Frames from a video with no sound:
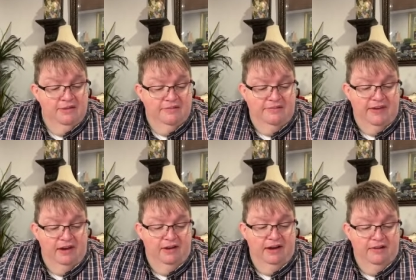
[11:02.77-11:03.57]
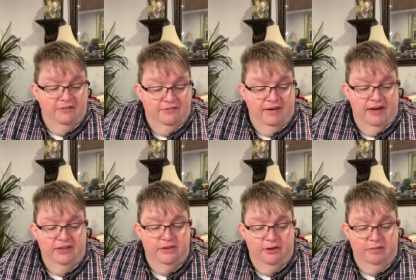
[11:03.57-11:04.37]
Fear and
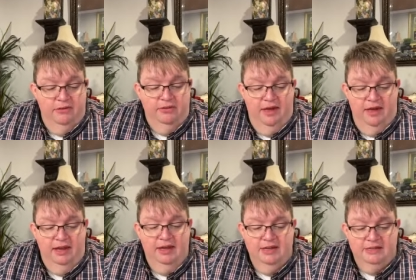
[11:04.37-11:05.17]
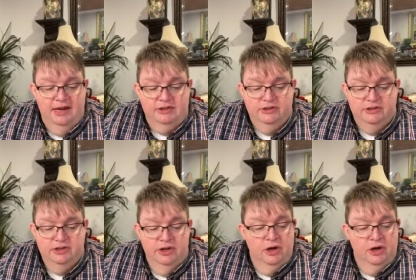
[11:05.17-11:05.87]
faith are both highly contagious.